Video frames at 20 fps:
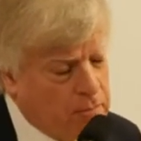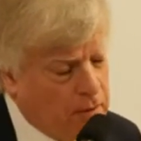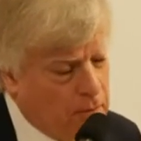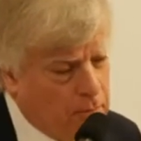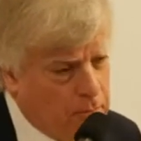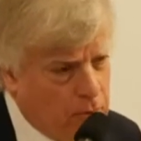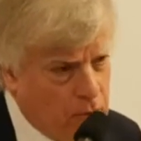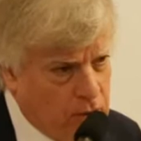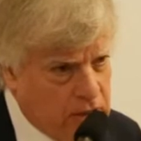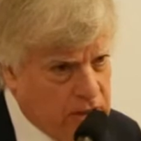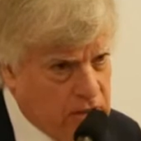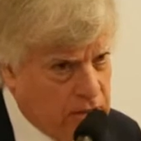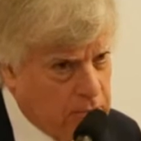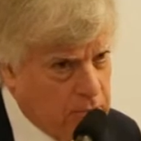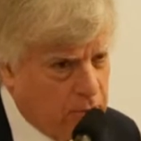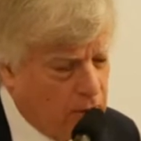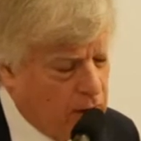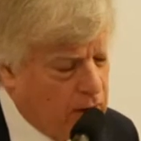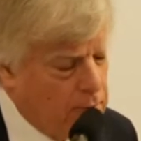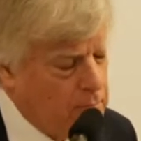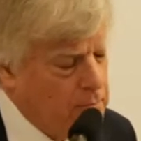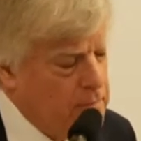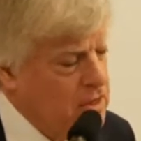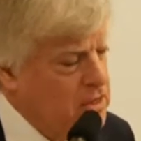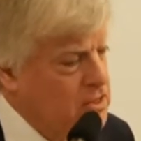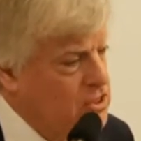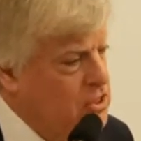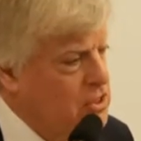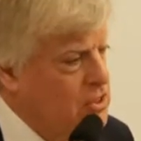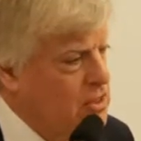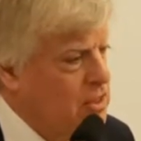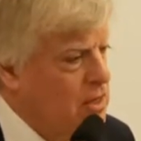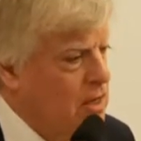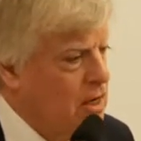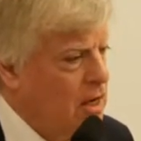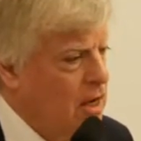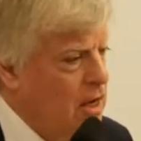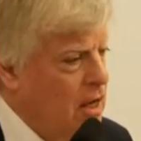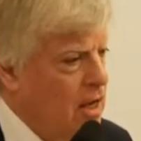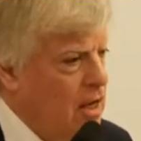appointed prime minister,
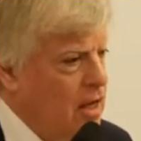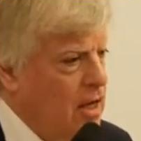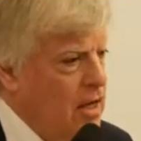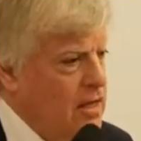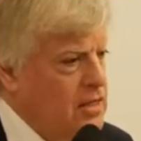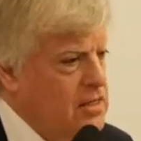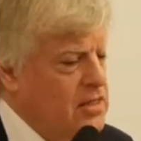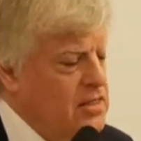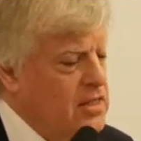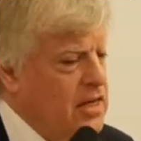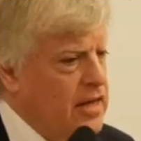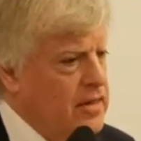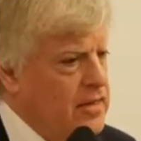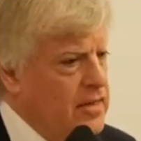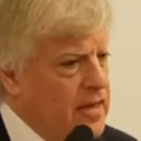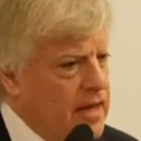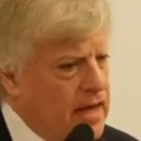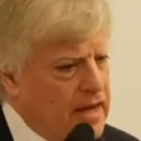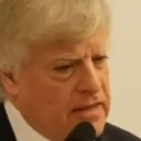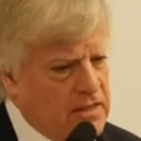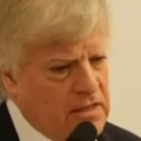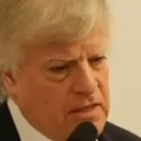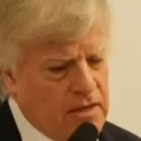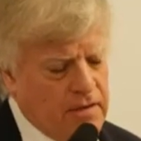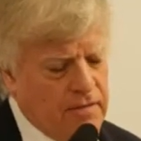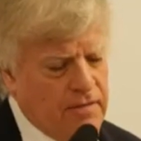said that